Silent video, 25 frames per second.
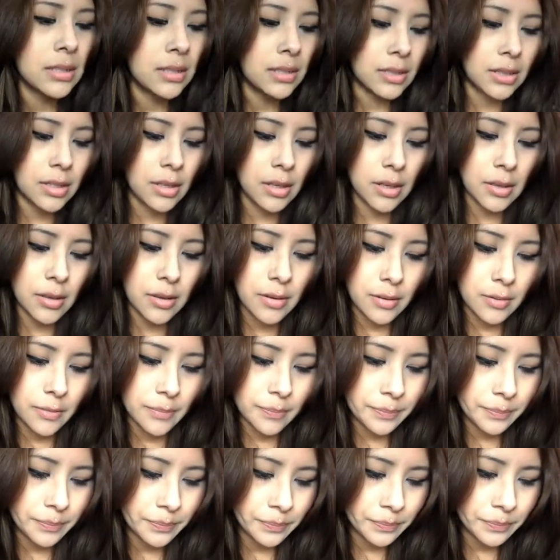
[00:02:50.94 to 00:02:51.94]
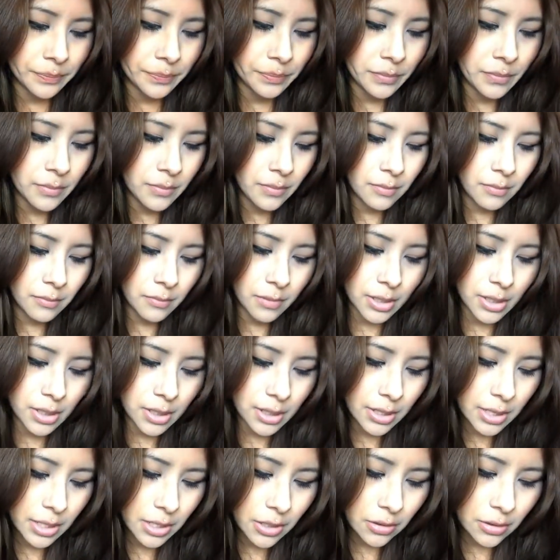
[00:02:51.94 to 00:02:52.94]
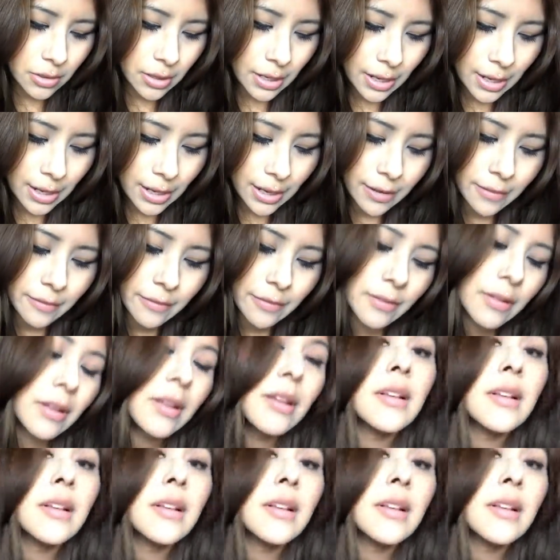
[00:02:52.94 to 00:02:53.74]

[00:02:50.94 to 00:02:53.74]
So in here I have